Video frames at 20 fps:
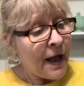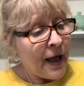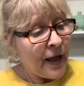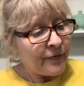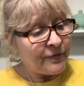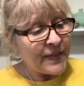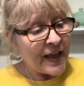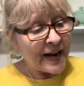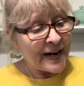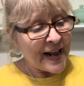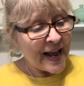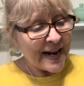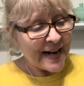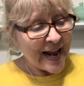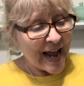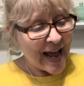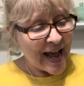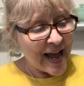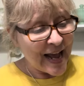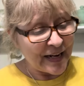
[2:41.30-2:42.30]
Then I
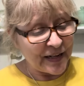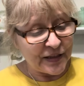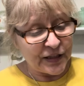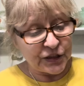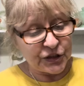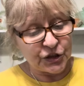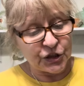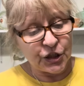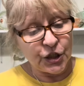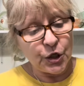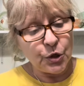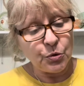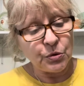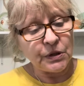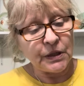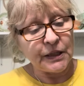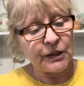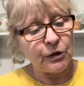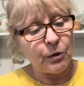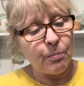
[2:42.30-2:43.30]
got this cute
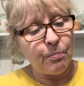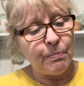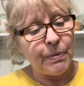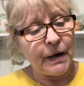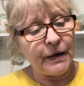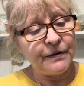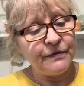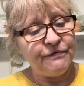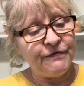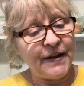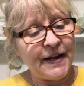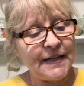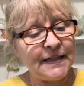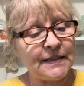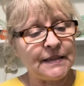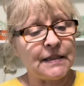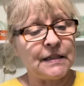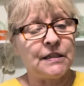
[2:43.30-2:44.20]
little bud vase.